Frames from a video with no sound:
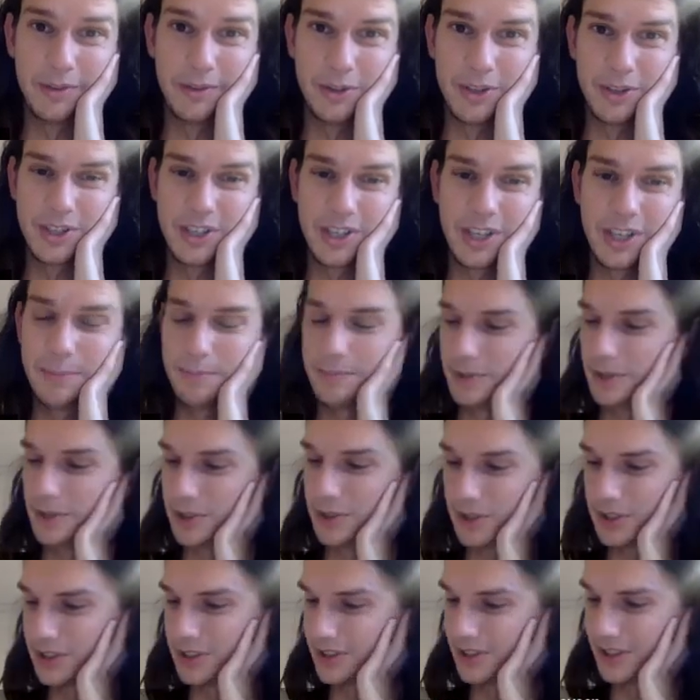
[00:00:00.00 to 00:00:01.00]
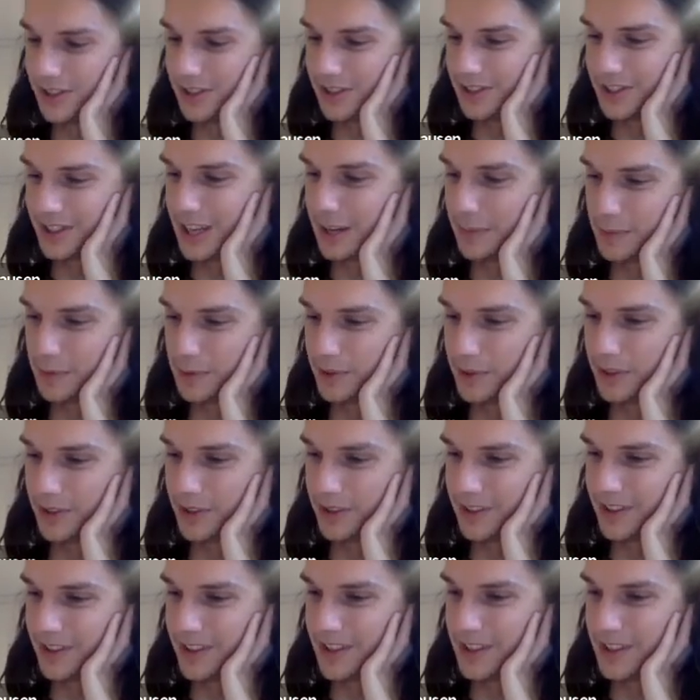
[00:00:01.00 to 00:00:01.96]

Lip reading: You just keep doing,